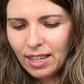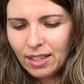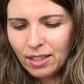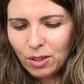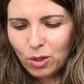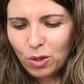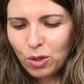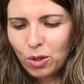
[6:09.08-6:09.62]

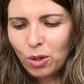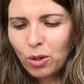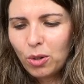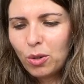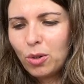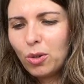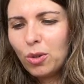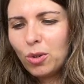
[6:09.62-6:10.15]

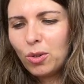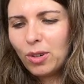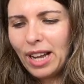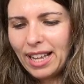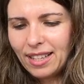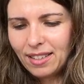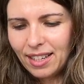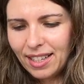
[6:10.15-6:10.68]
So,
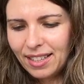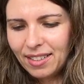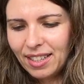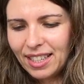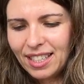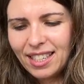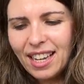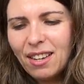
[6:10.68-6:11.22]
and
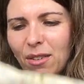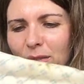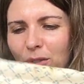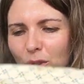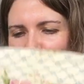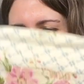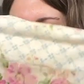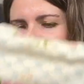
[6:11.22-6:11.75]
it's kind of
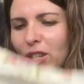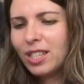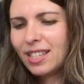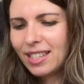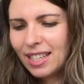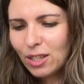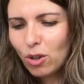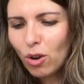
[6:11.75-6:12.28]
strange.
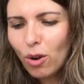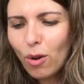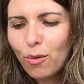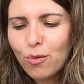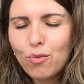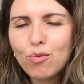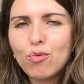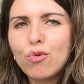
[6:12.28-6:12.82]
There's a lot
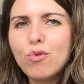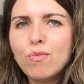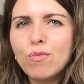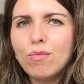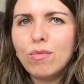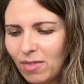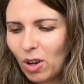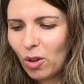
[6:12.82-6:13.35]
of
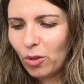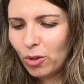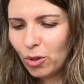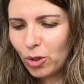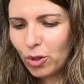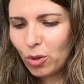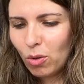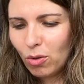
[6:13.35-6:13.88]
room on the
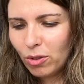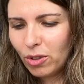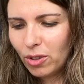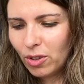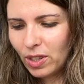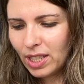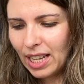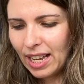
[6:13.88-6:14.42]

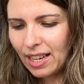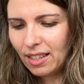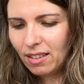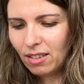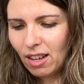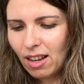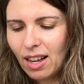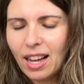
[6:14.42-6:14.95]
shoulders
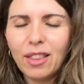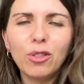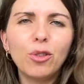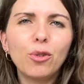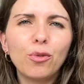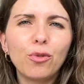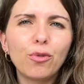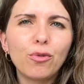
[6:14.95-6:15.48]
and at
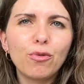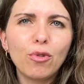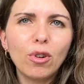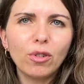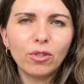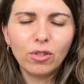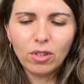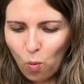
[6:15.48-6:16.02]
the
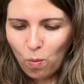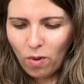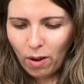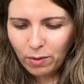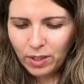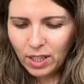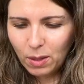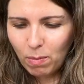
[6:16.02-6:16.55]
front
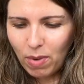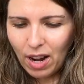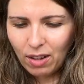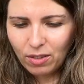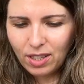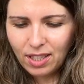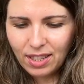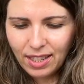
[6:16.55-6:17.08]
of this
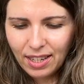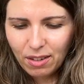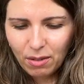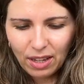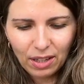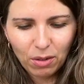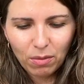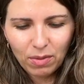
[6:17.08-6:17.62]
blouse. It's kind of,
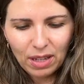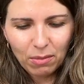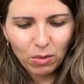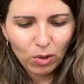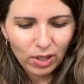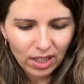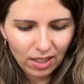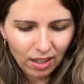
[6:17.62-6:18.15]
I'm
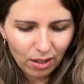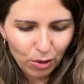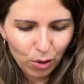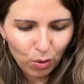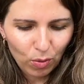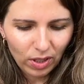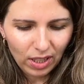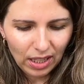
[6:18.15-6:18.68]
not exactly
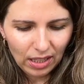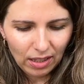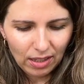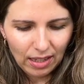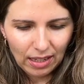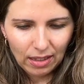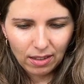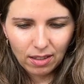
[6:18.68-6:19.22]
sure what they
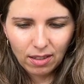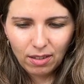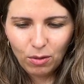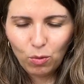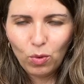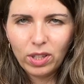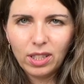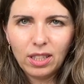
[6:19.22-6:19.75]
did
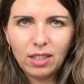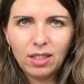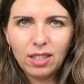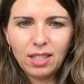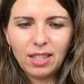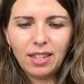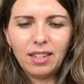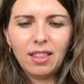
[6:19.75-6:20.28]
when they
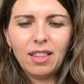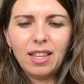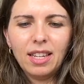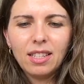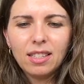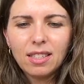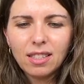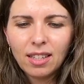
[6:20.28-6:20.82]
designed
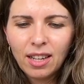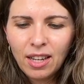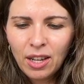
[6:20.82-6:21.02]
this.